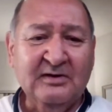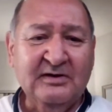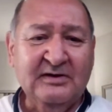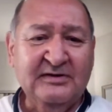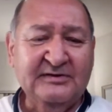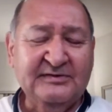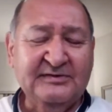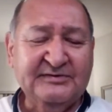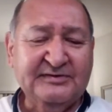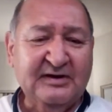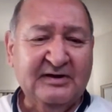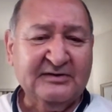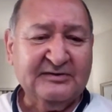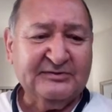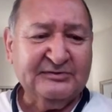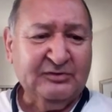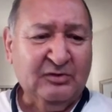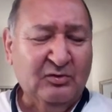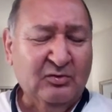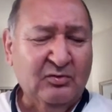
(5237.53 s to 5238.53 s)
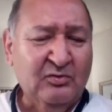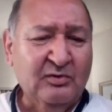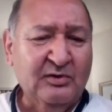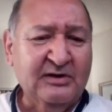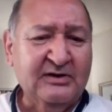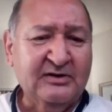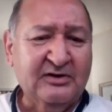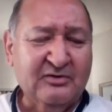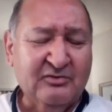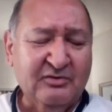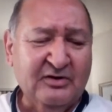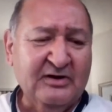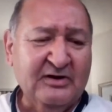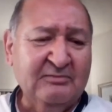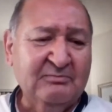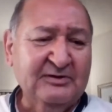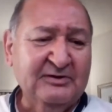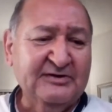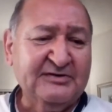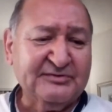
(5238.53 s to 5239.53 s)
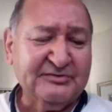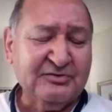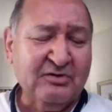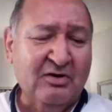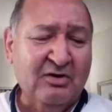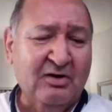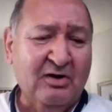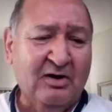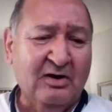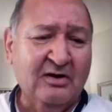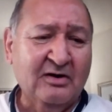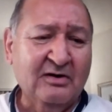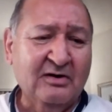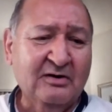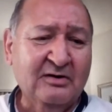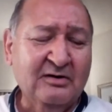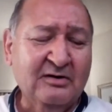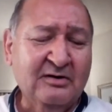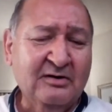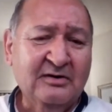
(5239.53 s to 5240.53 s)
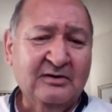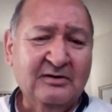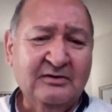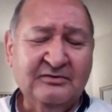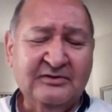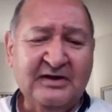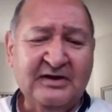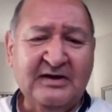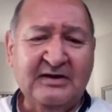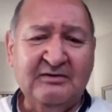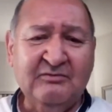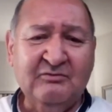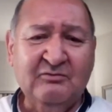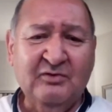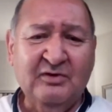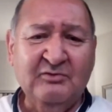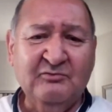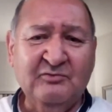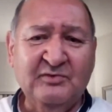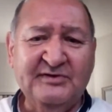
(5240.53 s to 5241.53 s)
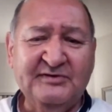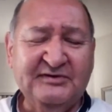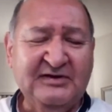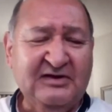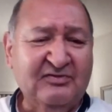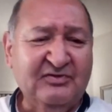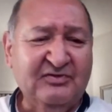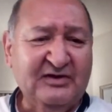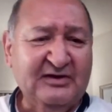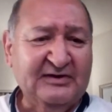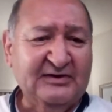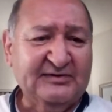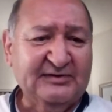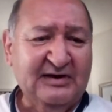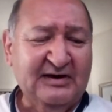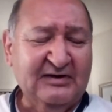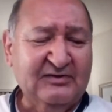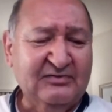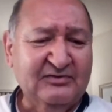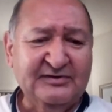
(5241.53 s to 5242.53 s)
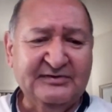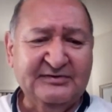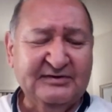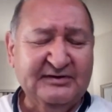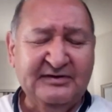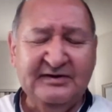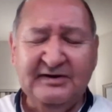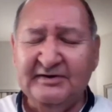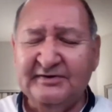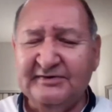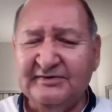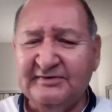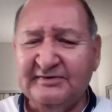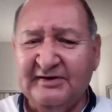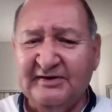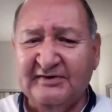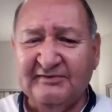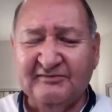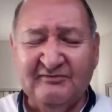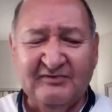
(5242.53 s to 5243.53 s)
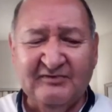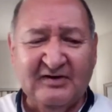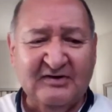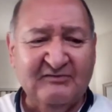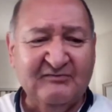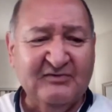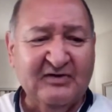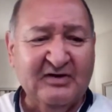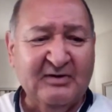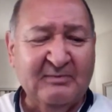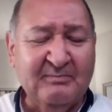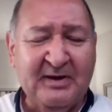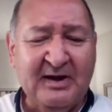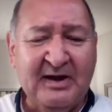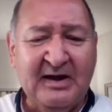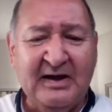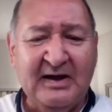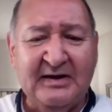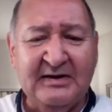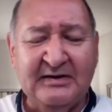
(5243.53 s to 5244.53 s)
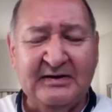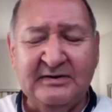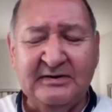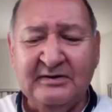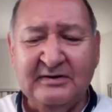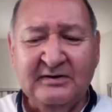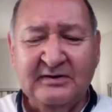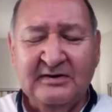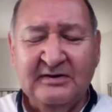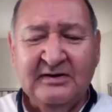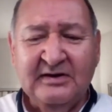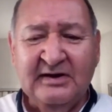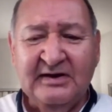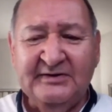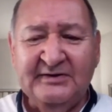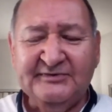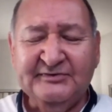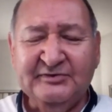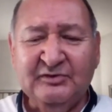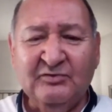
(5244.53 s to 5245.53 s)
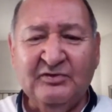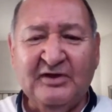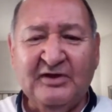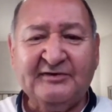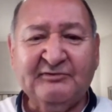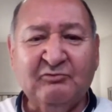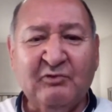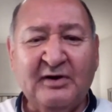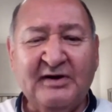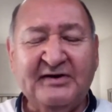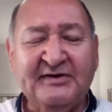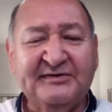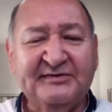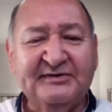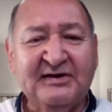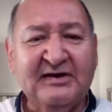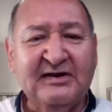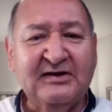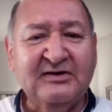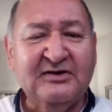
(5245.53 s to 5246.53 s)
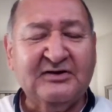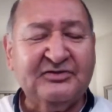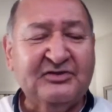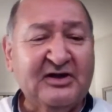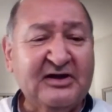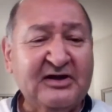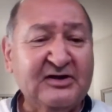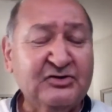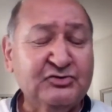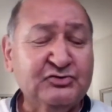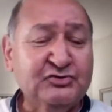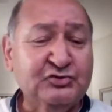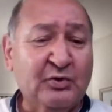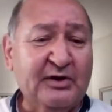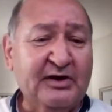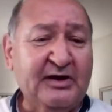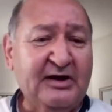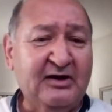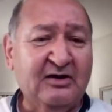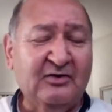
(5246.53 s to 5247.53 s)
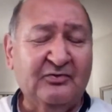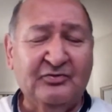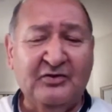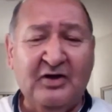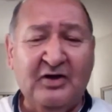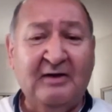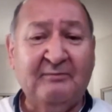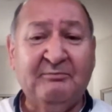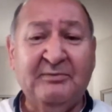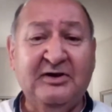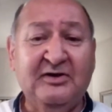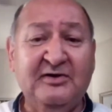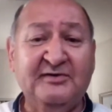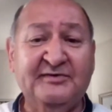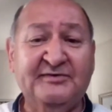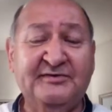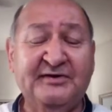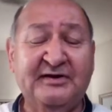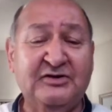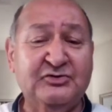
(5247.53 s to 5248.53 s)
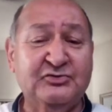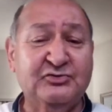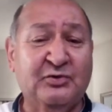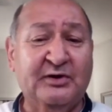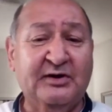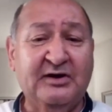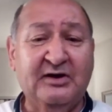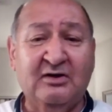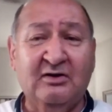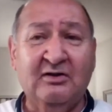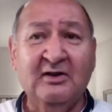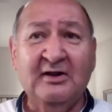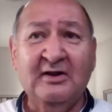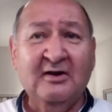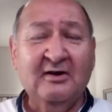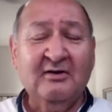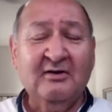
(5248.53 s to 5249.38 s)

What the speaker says: is so incredibly strong that when we see things like this, it's very, very bad. And so that's why he's saying that they enjoy hell, not because they enjoy hell.